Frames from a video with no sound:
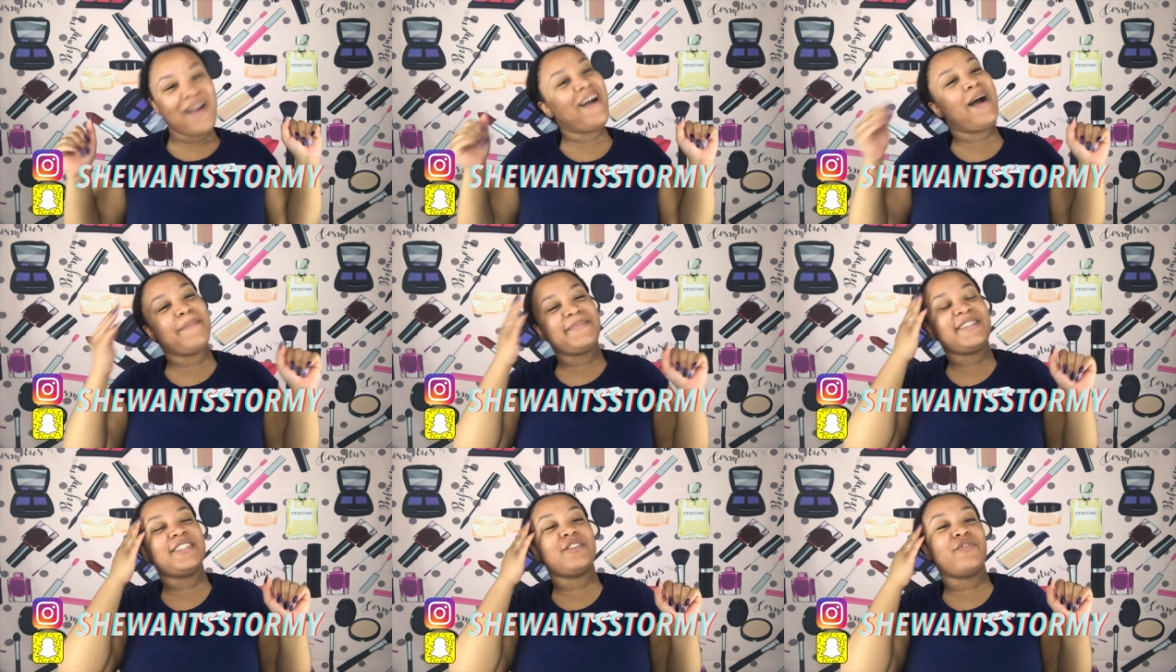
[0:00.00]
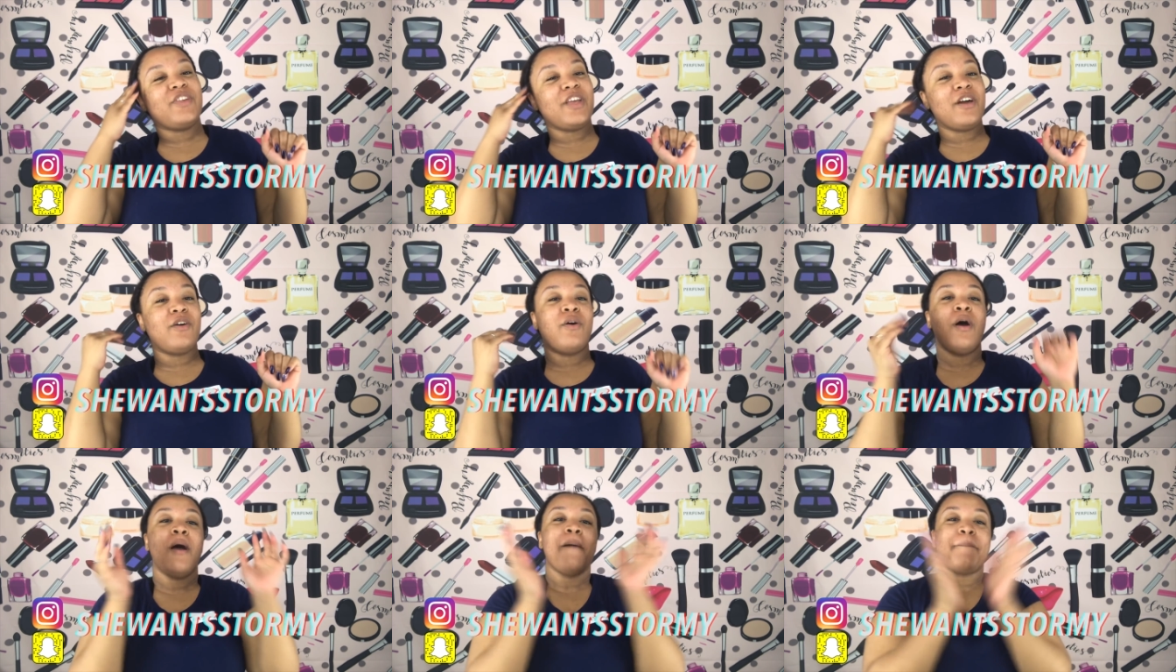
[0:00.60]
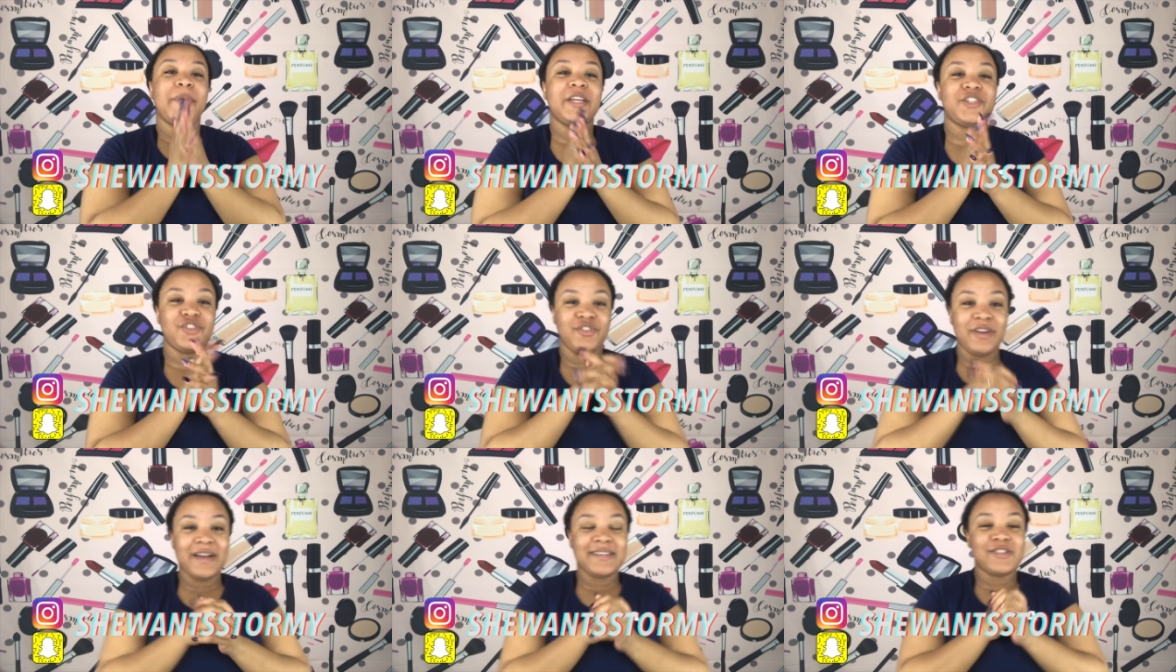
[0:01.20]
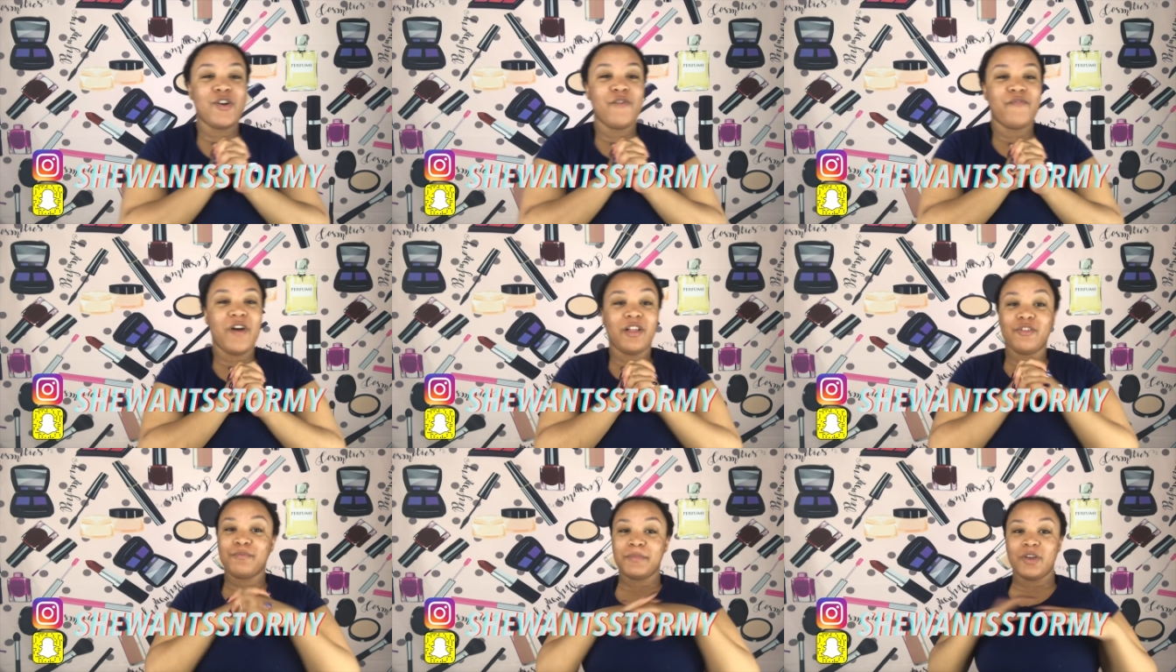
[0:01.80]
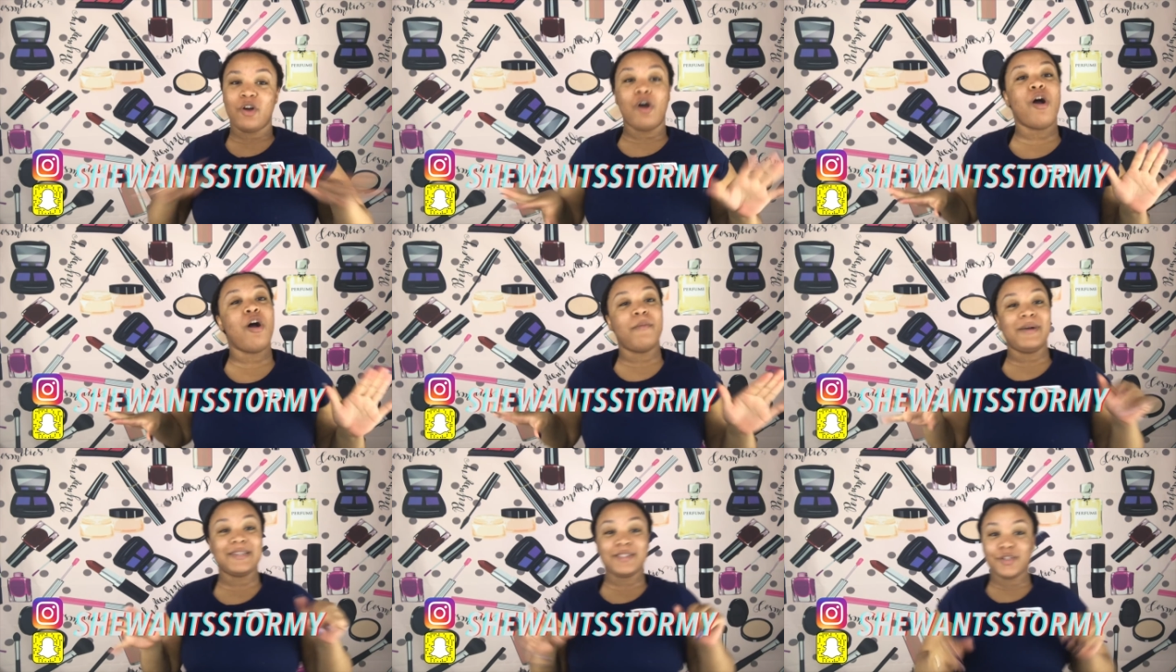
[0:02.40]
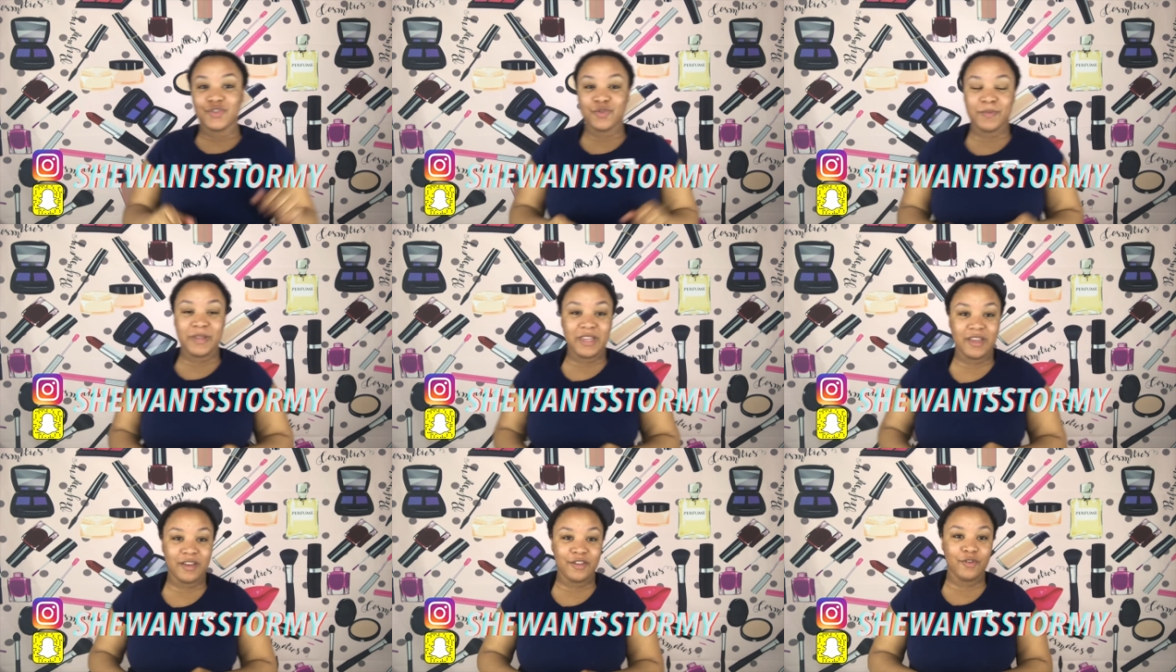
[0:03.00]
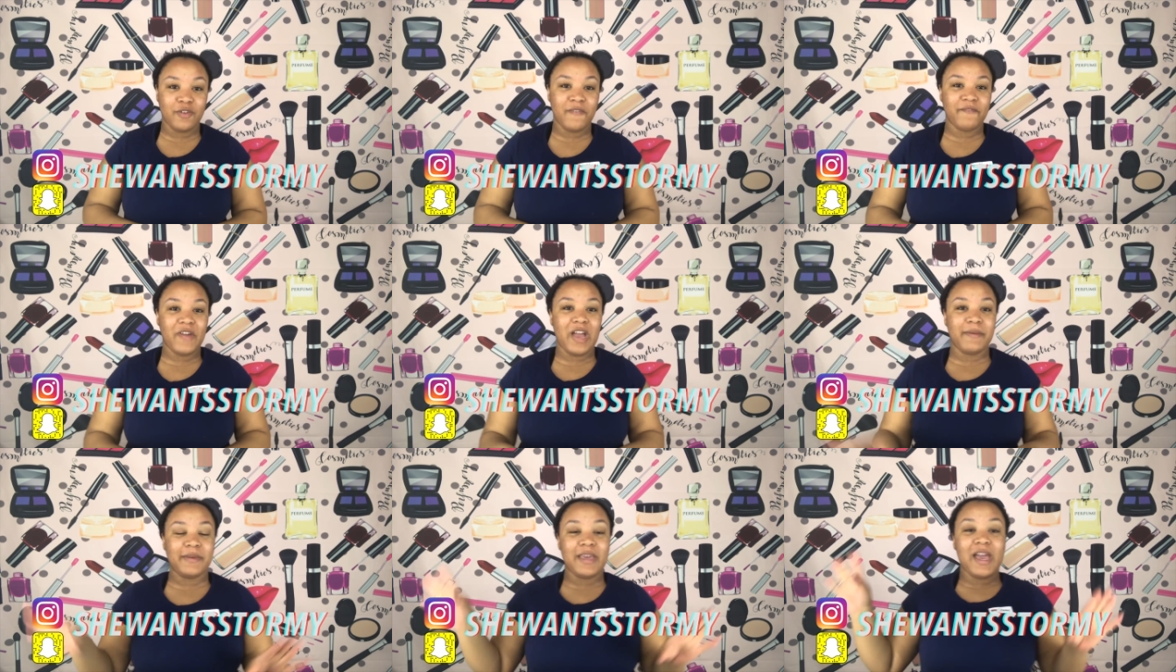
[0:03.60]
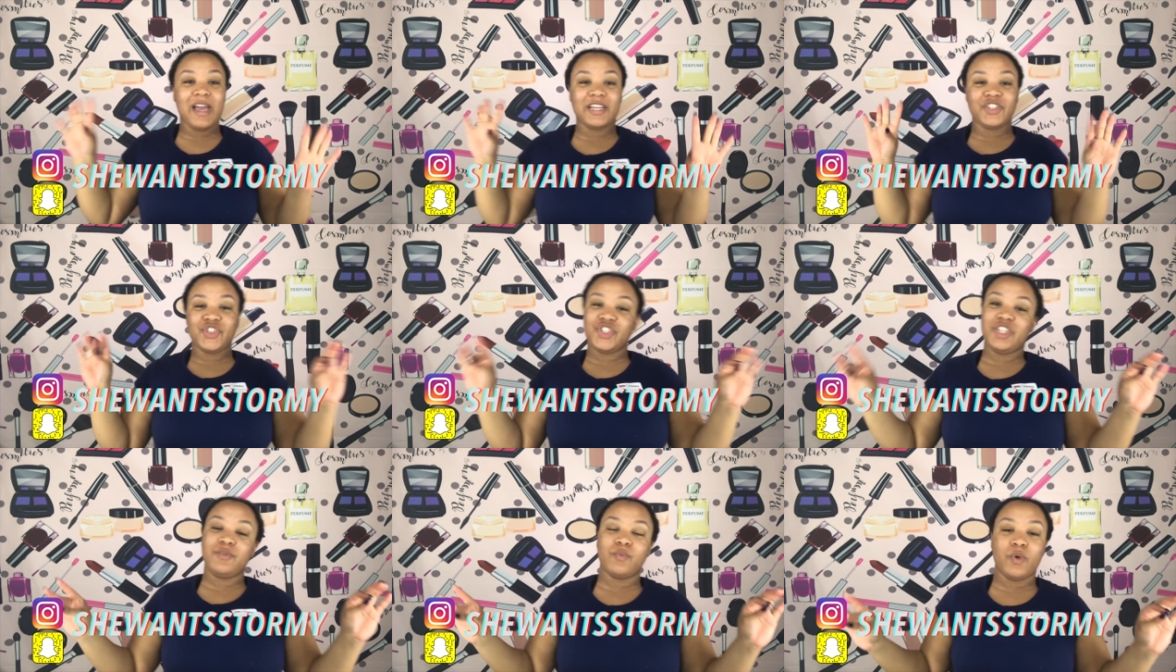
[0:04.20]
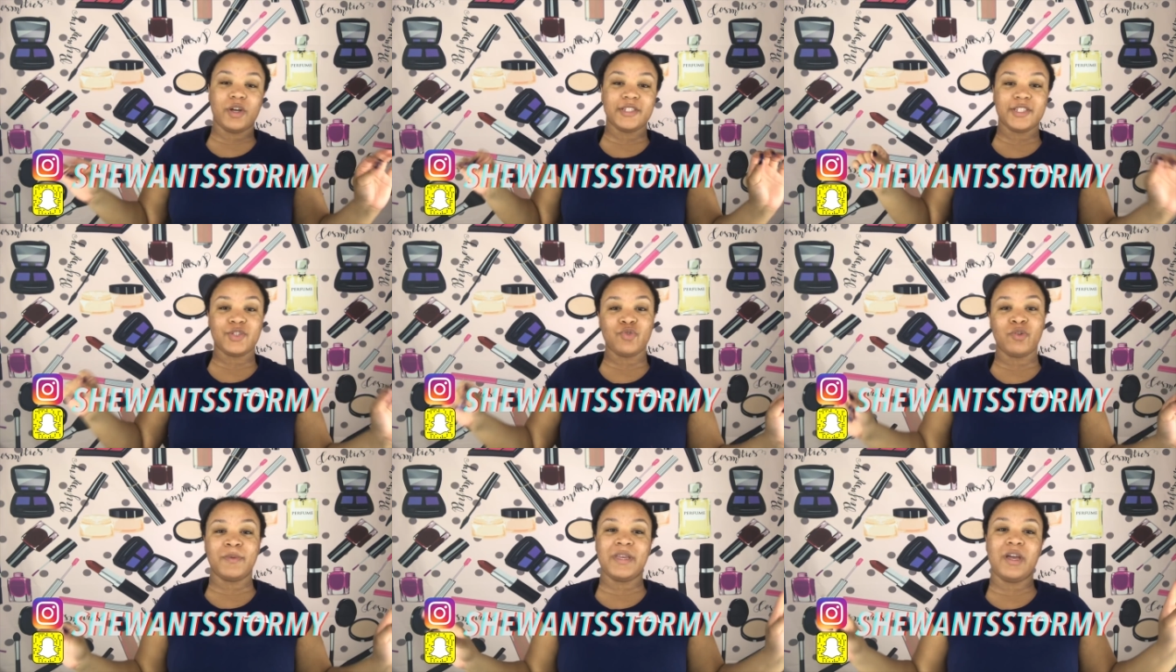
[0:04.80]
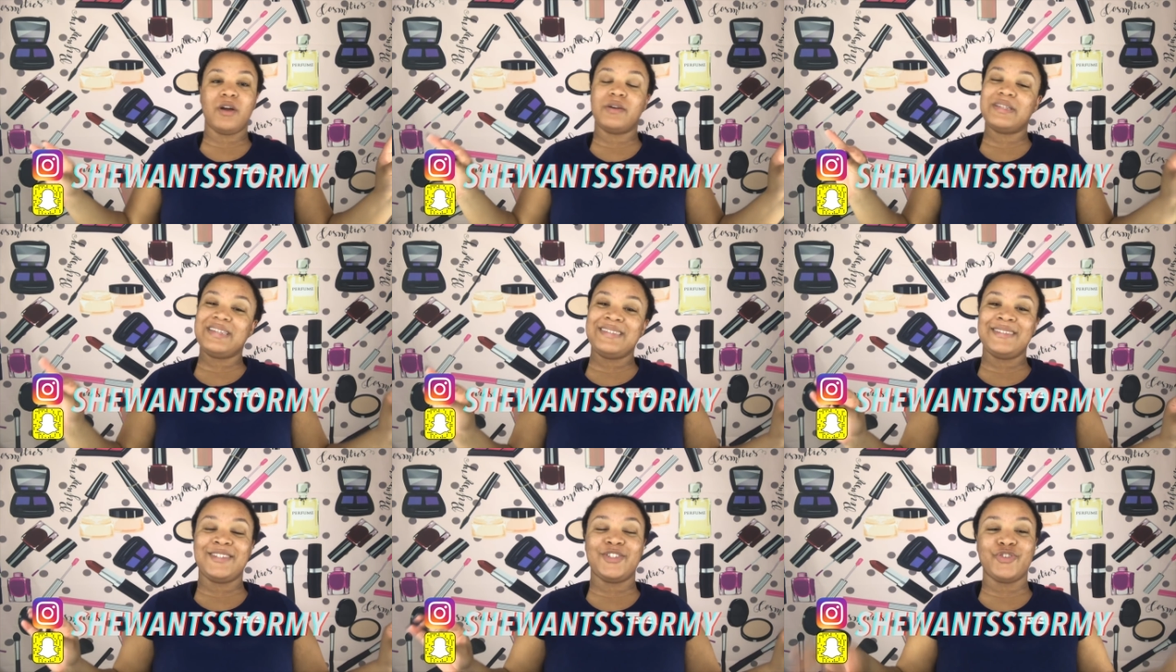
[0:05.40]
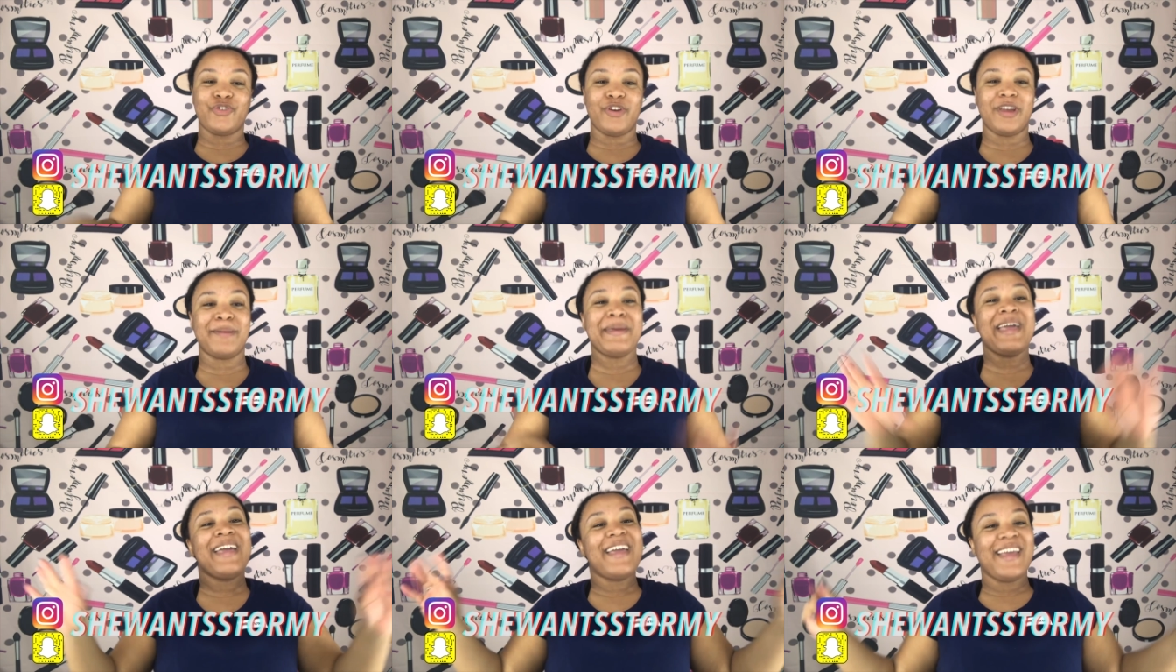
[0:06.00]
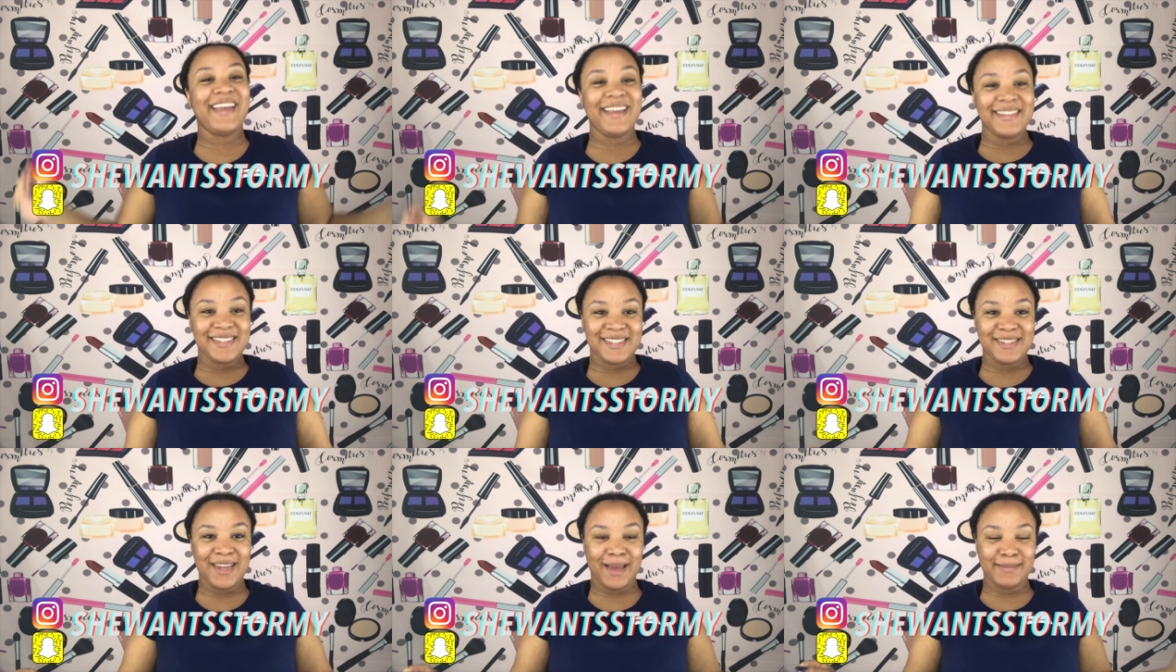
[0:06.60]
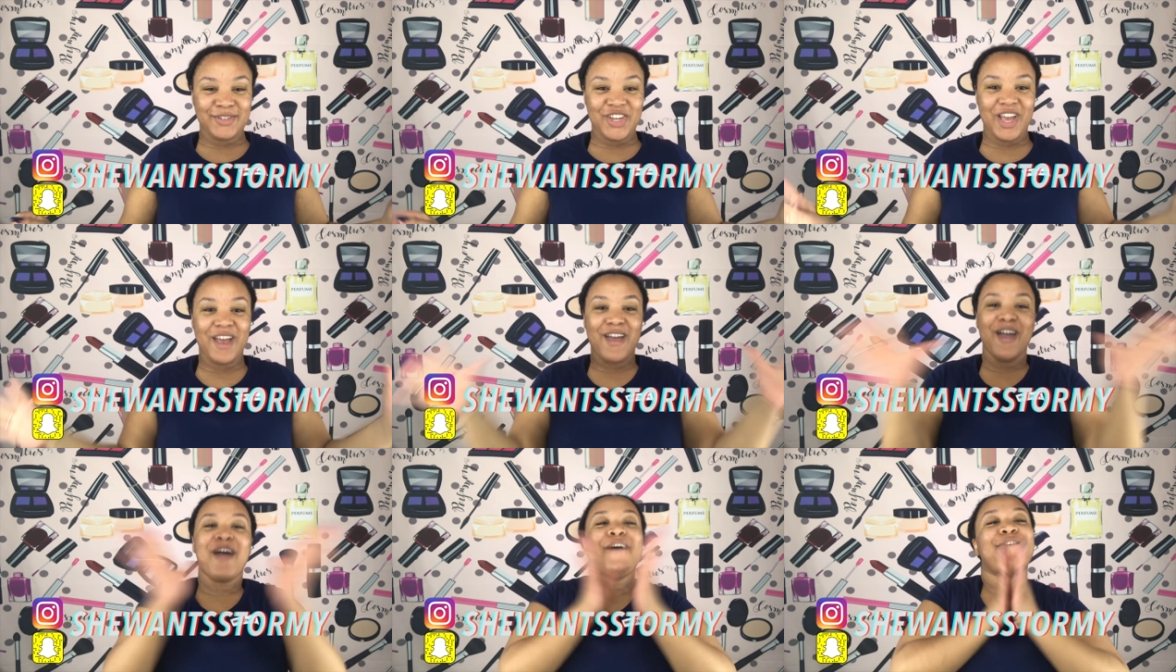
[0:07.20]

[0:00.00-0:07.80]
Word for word: I hop into this video, make sure you guys go follow me on all my social media. You can find me at She Wants Stormy on Instagram and Snapchat.